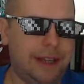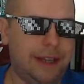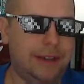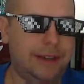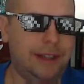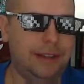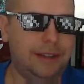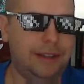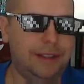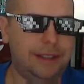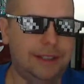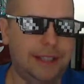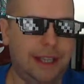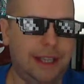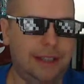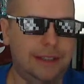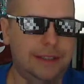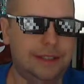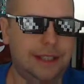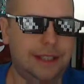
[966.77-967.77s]
I don't
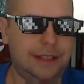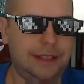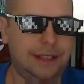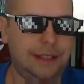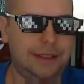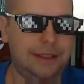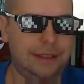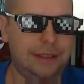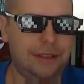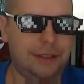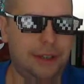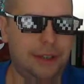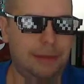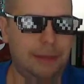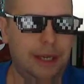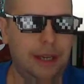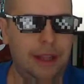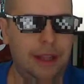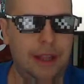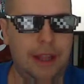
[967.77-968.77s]
understand this. I think is in
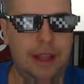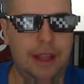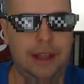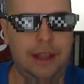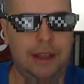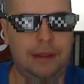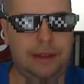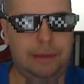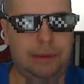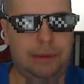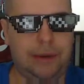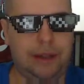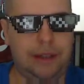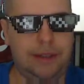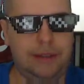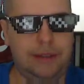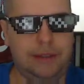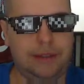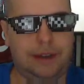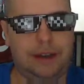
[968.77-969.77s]
German. They
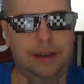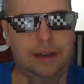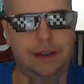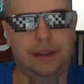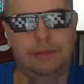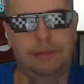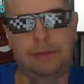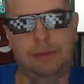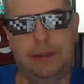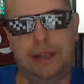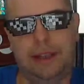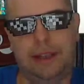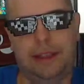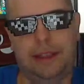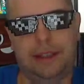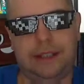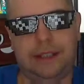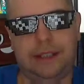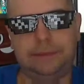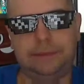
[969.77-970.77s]
probably start off with